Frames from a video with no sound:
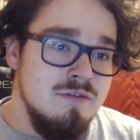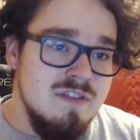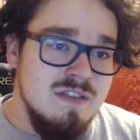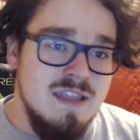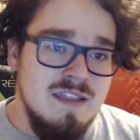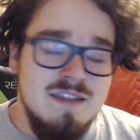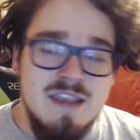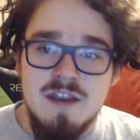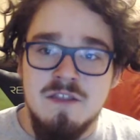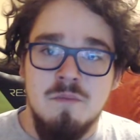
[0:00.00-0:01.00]
And, like, that's kind
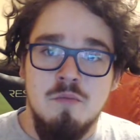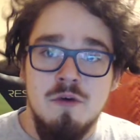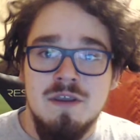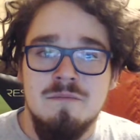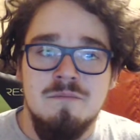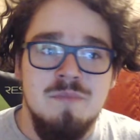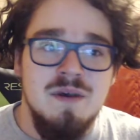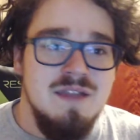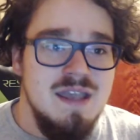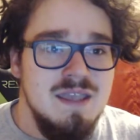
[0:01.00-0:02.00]
of the point. But,
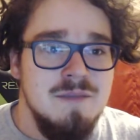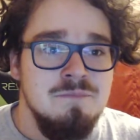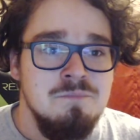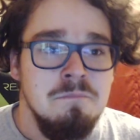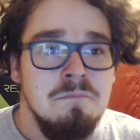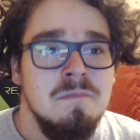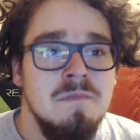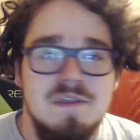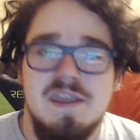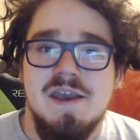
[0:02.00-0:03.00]
like,
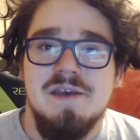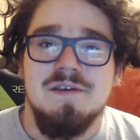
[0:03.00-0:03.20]
yeah.